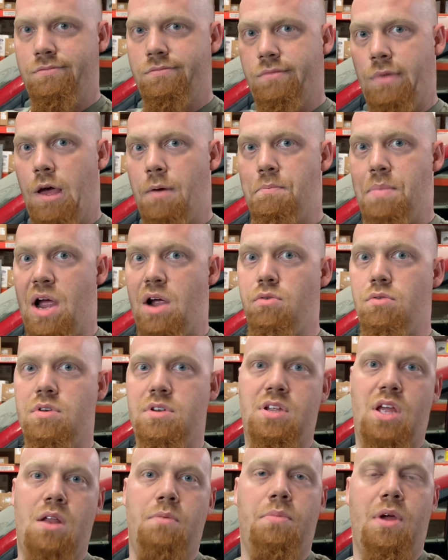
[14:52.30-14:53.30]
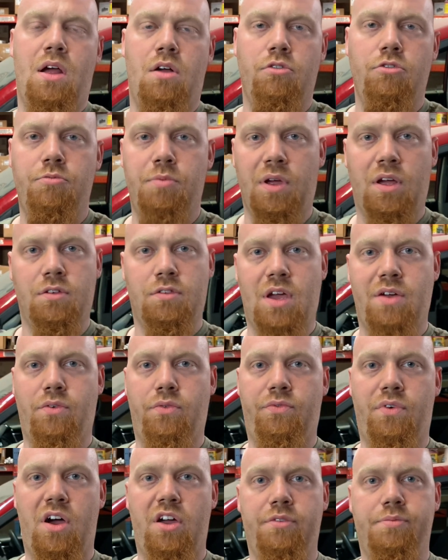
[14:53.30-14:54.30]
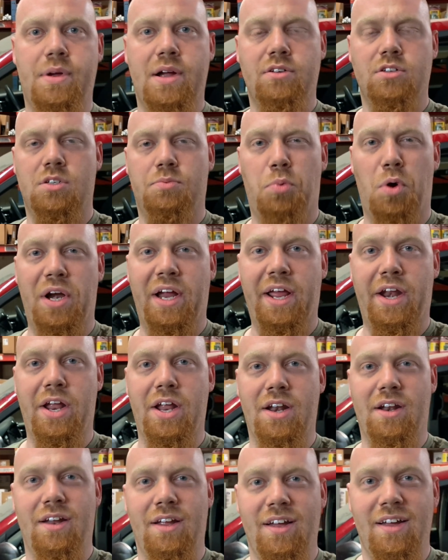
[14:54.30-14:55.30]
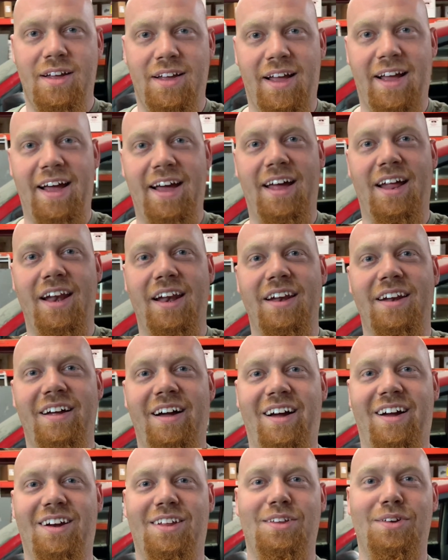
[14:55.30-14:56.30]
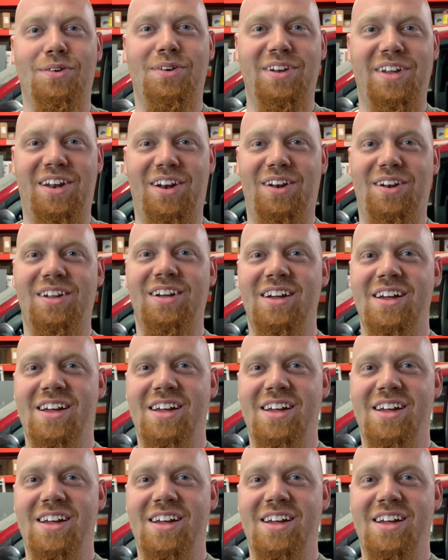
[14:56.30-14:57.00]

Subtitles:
About 10 pounds, because I have a 5-pound spring in it, and I'm going to do a little